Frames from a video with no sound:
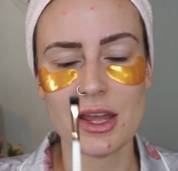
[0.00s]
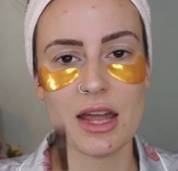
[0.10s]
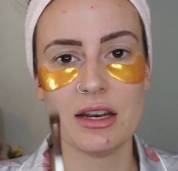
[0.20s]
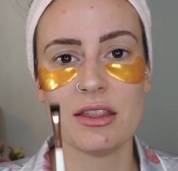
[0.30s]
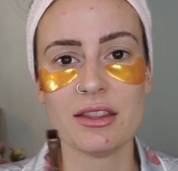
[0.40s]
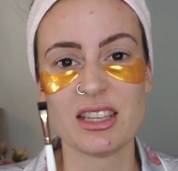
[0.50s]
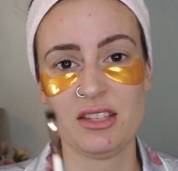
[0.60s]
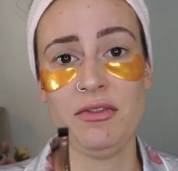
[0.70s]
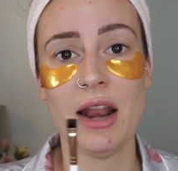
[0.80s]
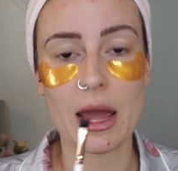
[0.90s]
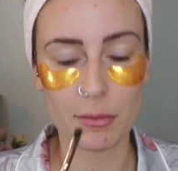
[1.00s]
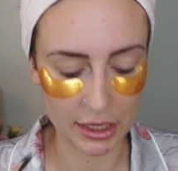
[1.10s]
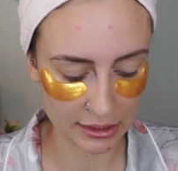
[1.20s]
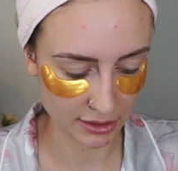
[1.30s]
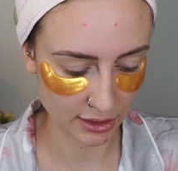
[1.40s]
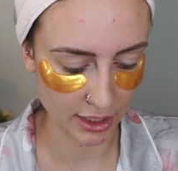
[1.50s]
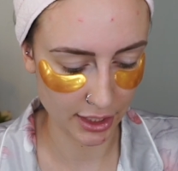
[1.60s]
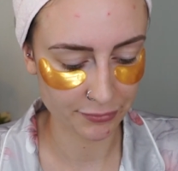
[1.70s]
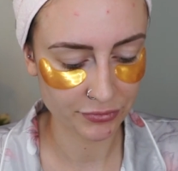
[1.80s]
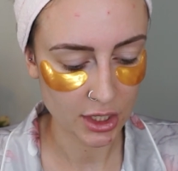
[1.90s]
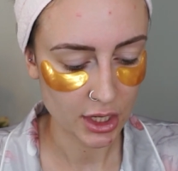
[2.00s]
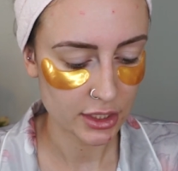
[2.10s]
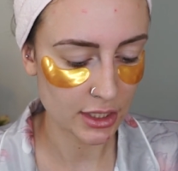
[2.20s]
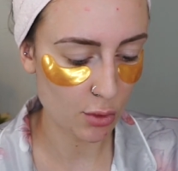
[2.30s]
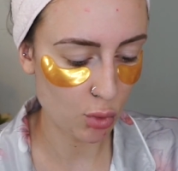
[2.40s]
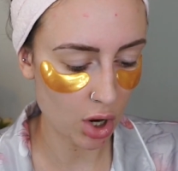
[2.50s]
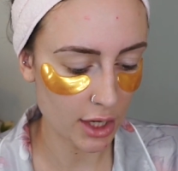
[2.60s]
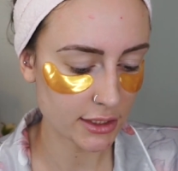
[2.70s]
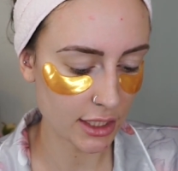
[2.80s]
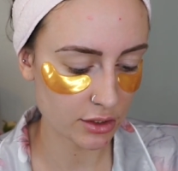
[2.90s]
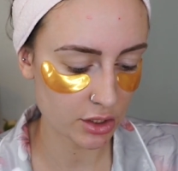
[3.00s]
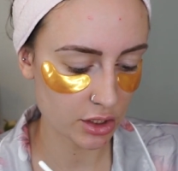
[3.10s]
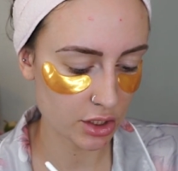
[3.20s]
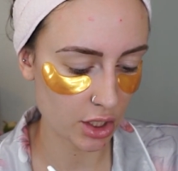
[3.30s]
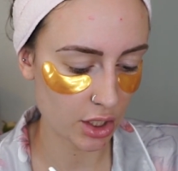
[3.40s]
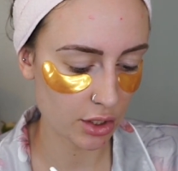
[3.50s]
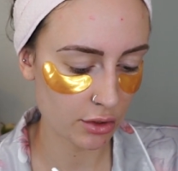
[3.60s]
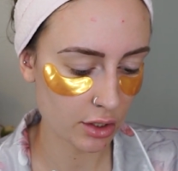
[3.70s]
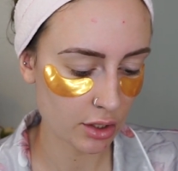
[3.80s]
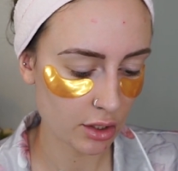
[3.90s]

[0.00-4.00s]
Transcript: anything that's flat, basically. Now, what I tend to do